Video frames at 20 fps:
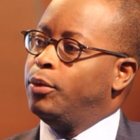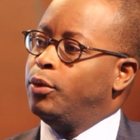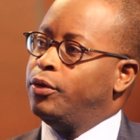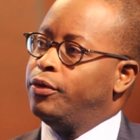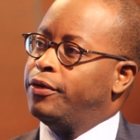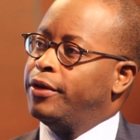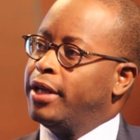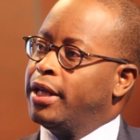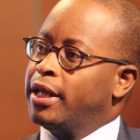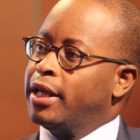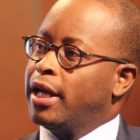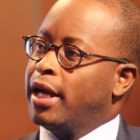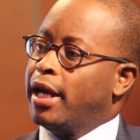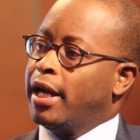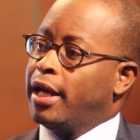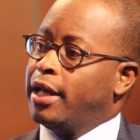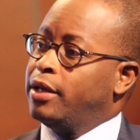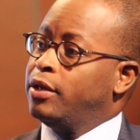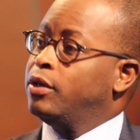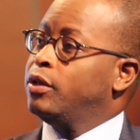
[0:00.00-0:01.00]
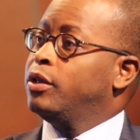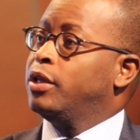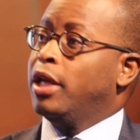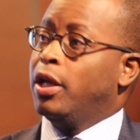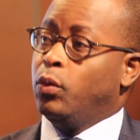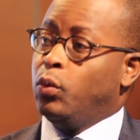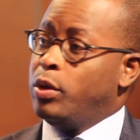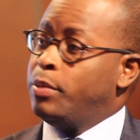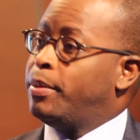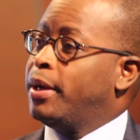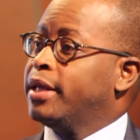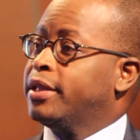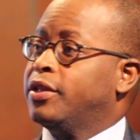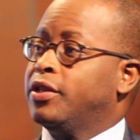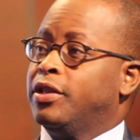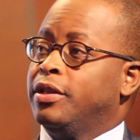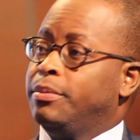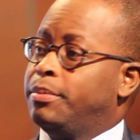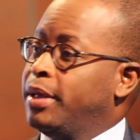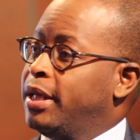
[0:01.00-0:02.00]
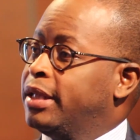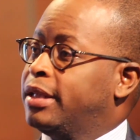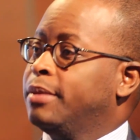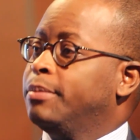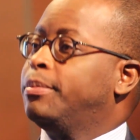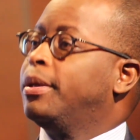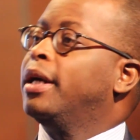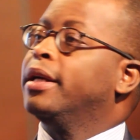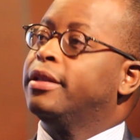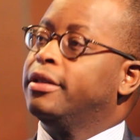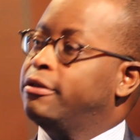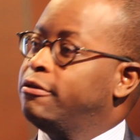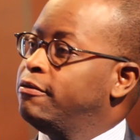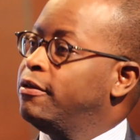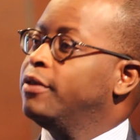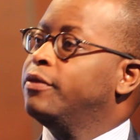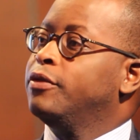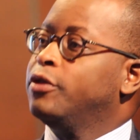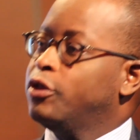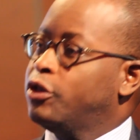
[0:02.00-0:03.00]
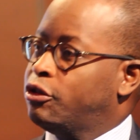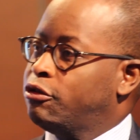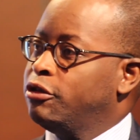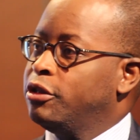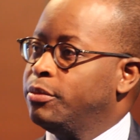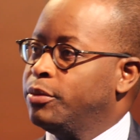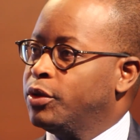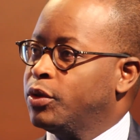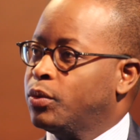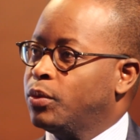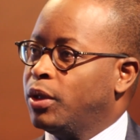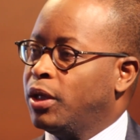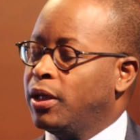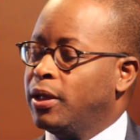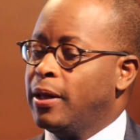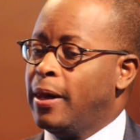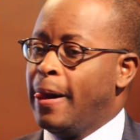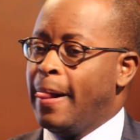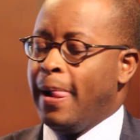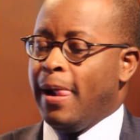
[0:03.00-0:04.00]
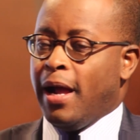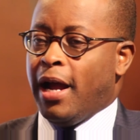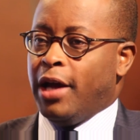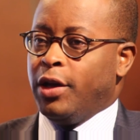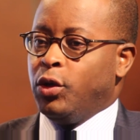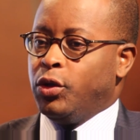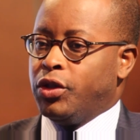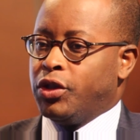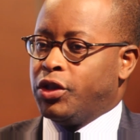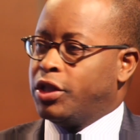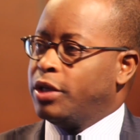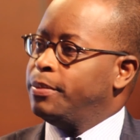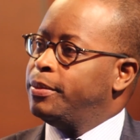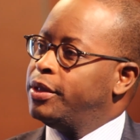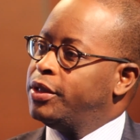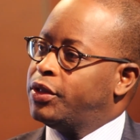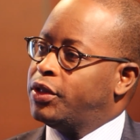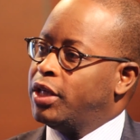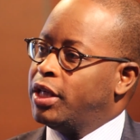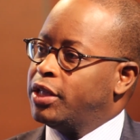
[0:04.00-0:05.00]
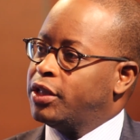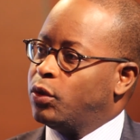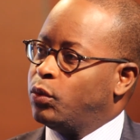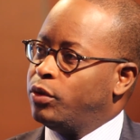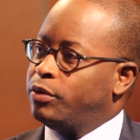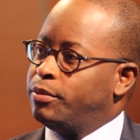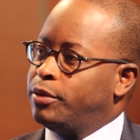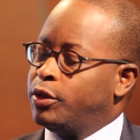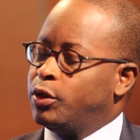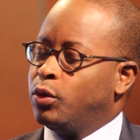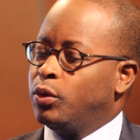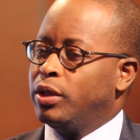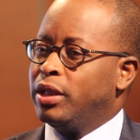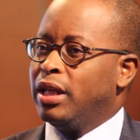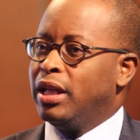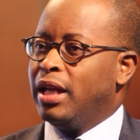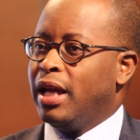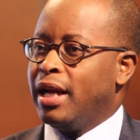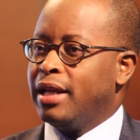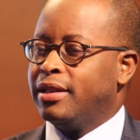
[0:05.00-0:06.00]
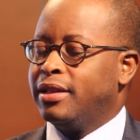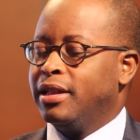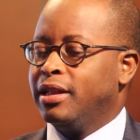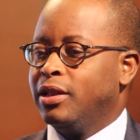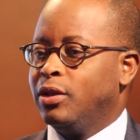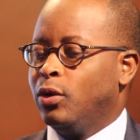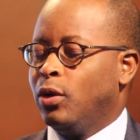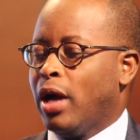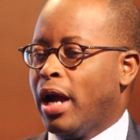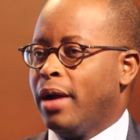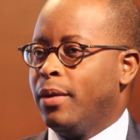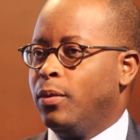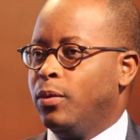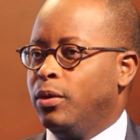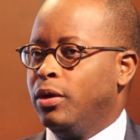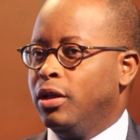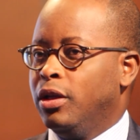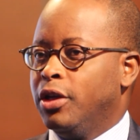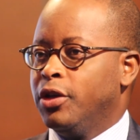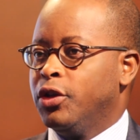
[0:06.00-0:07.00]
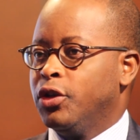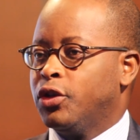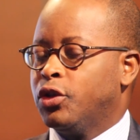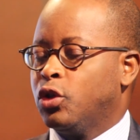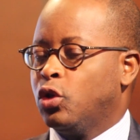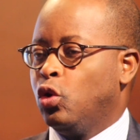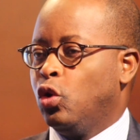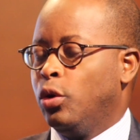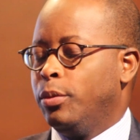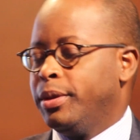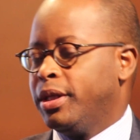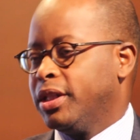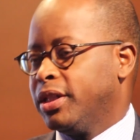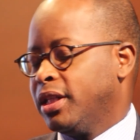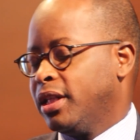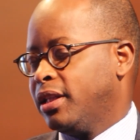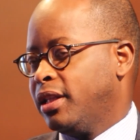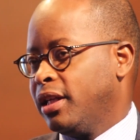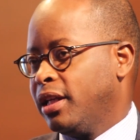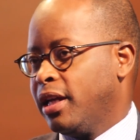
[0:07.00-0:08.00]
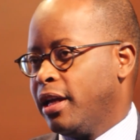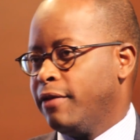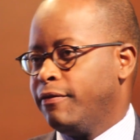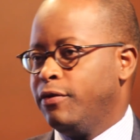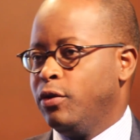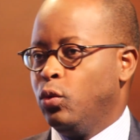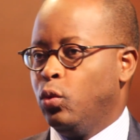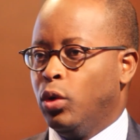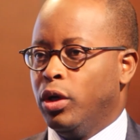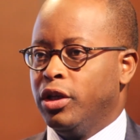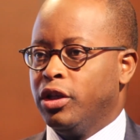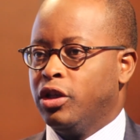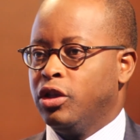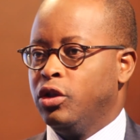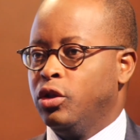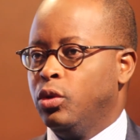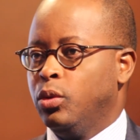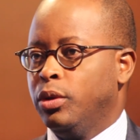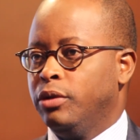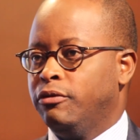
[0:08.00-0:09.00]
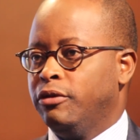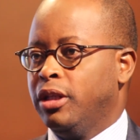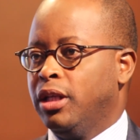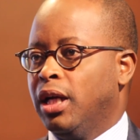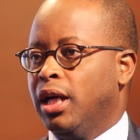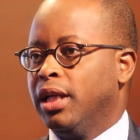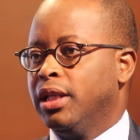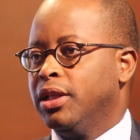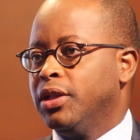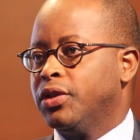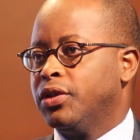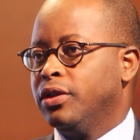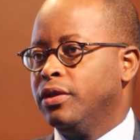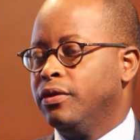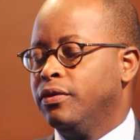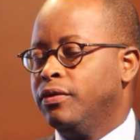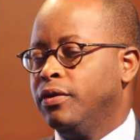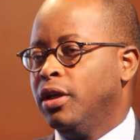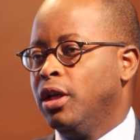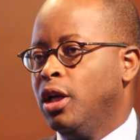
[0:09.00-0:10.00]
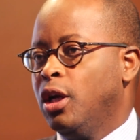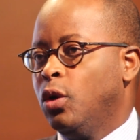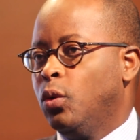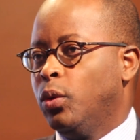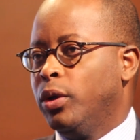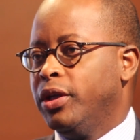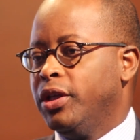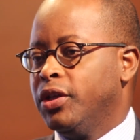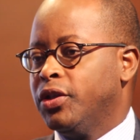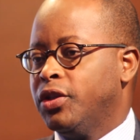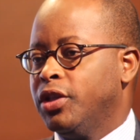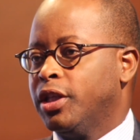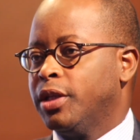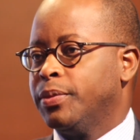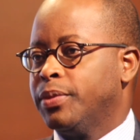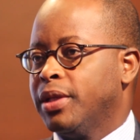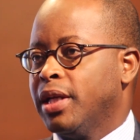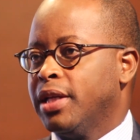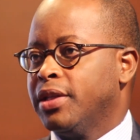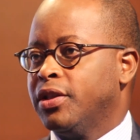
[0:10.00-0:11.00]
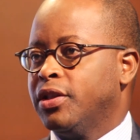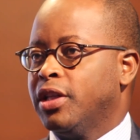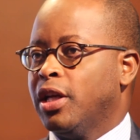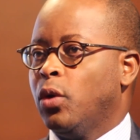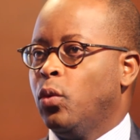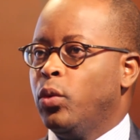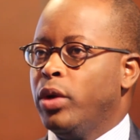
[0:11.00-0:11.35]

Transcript: moving, and then we participate in part of the revenue stream as well. And those are some of the things that we've been doing. The last thing, though, I will underscore, because I think everyone can do it regardless of what their circumstances,